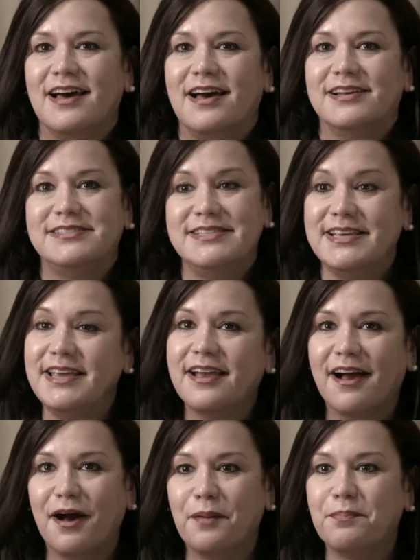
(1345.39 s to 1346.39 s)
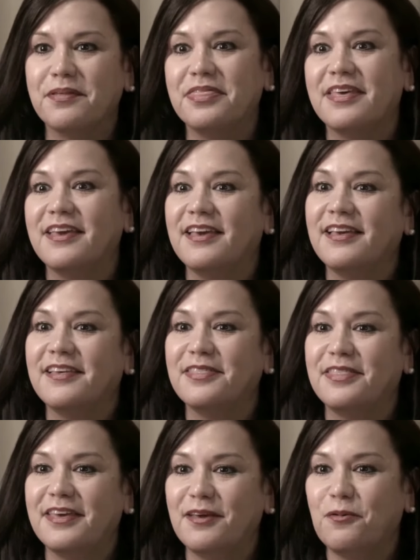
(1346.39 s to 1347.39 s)
a D cup and
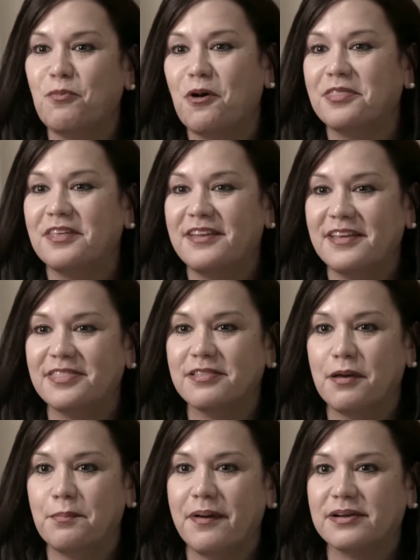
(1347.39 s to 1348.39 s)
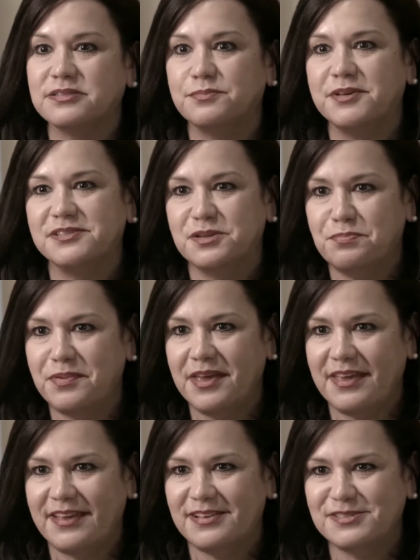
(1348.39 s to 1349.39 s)
the one that had the lumpectomy is a B.